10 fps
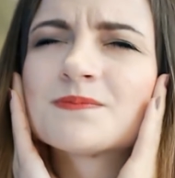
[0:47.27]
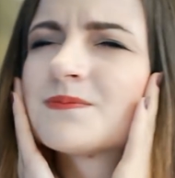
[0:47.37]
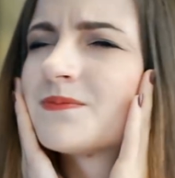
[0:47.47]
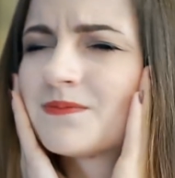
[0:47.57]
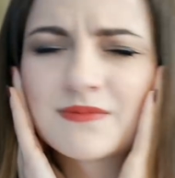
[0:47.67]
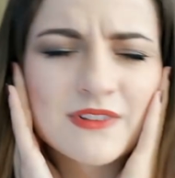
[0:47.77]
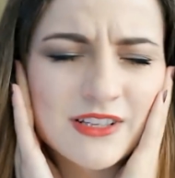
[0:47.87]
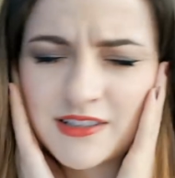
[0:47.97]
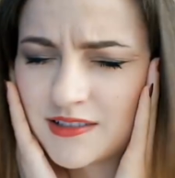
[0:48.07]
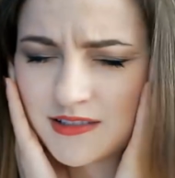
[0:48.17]
It's something
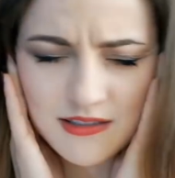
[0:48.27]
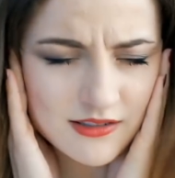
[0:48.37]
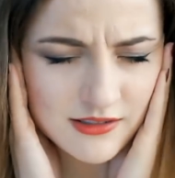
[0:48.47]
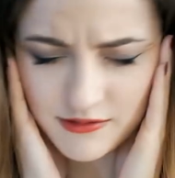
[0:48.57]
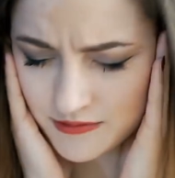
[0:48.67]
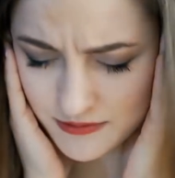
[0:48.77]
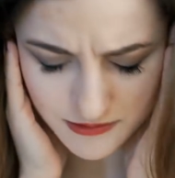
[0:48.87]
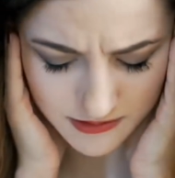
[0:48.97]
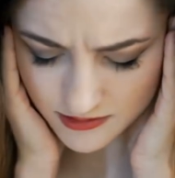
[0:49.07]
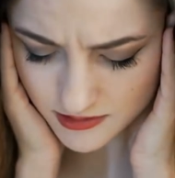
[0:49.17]
that really gets on
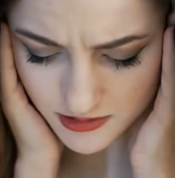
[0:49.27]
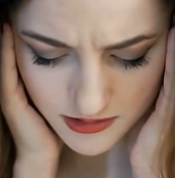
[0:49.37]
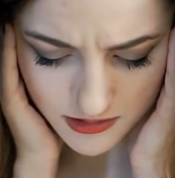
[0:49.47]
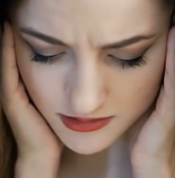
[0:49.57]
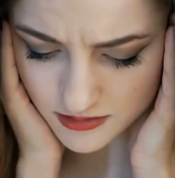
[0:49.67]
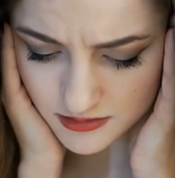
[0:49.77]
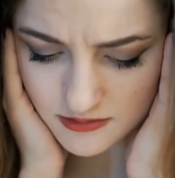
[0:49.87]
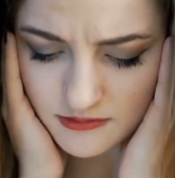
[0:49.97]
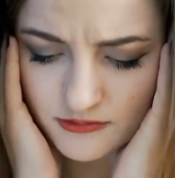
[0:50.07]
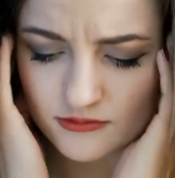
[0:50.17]
their nerves.